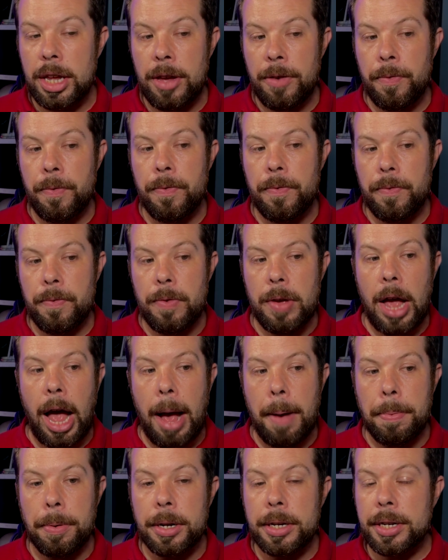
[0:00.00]
if
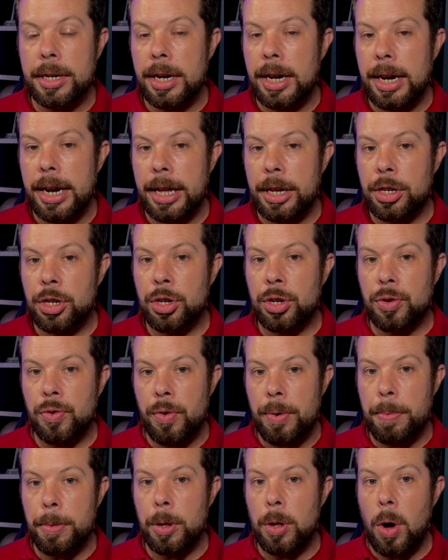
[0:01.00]
Apple is going to let us
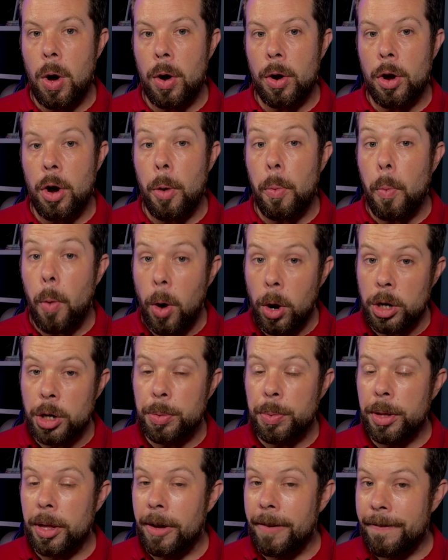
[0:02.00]
scribble on our
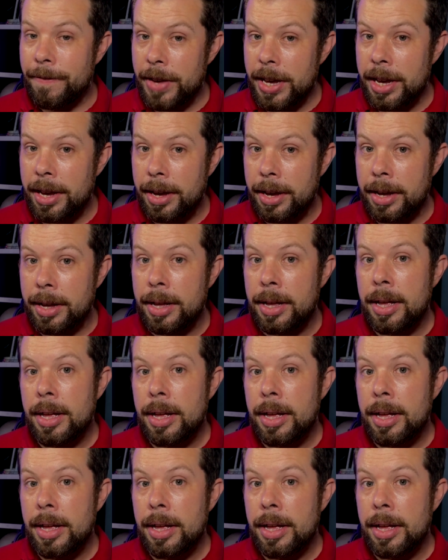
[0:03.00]
watch with our finger